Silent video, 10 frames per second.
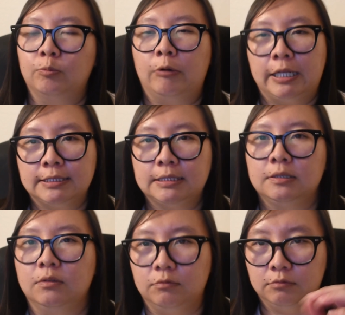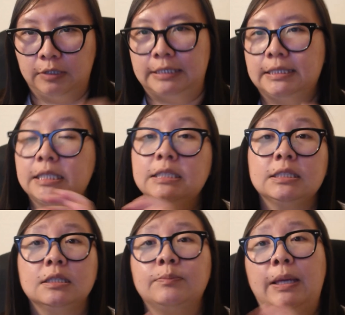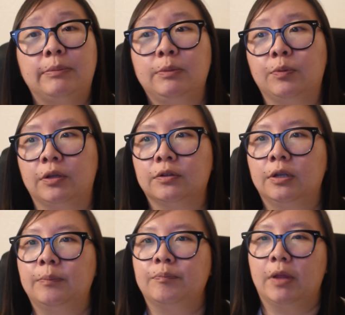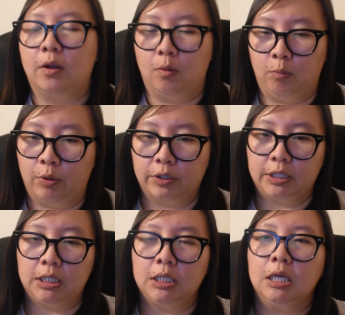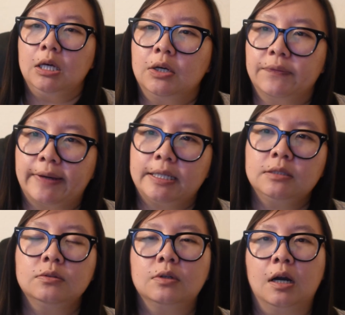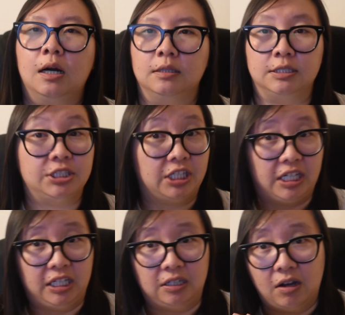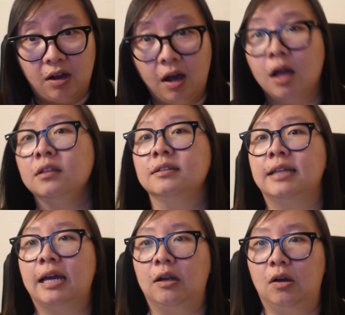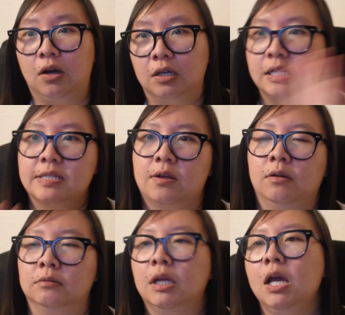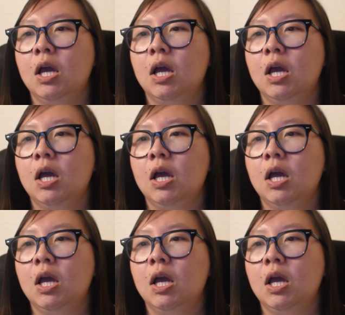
raising his baby brother, working, fighting through college, and all of that on his own.